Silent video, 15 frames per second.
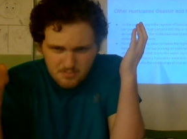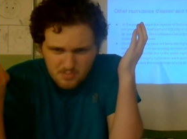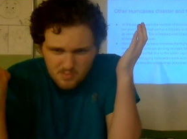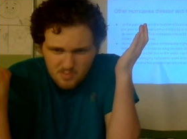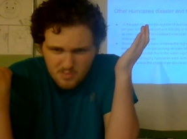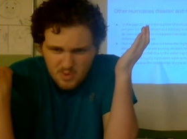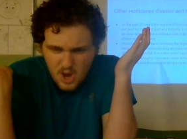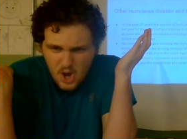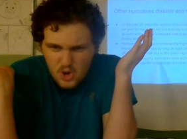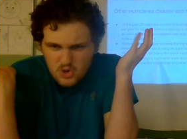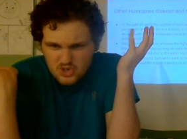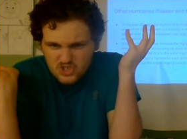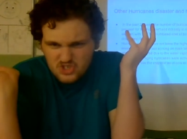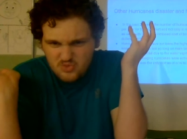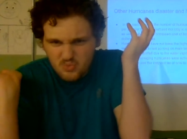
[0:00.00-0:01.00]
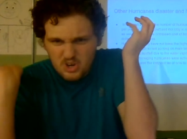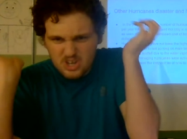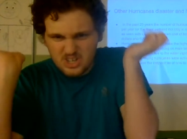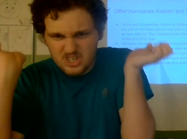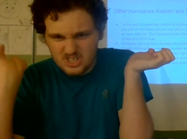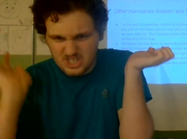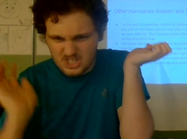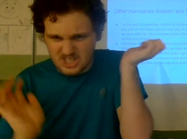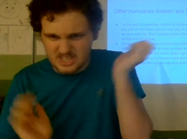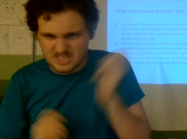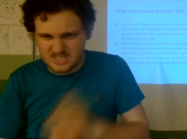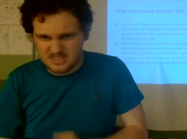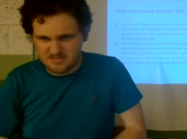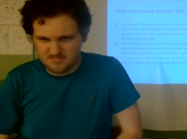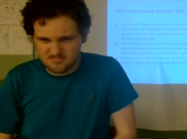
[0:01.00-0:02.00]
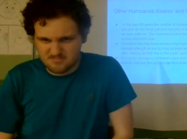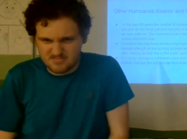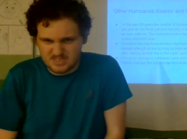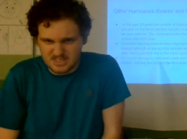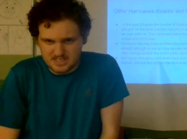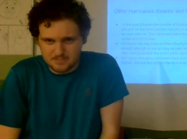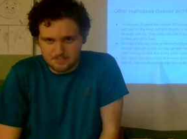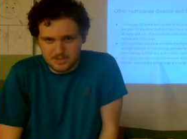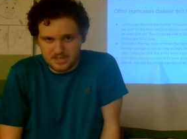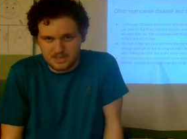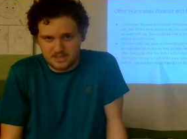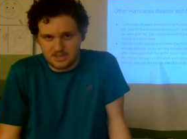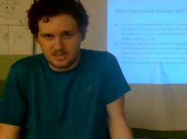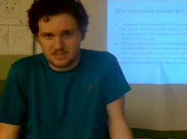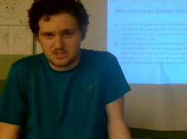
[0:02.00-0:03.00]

most would just dissipate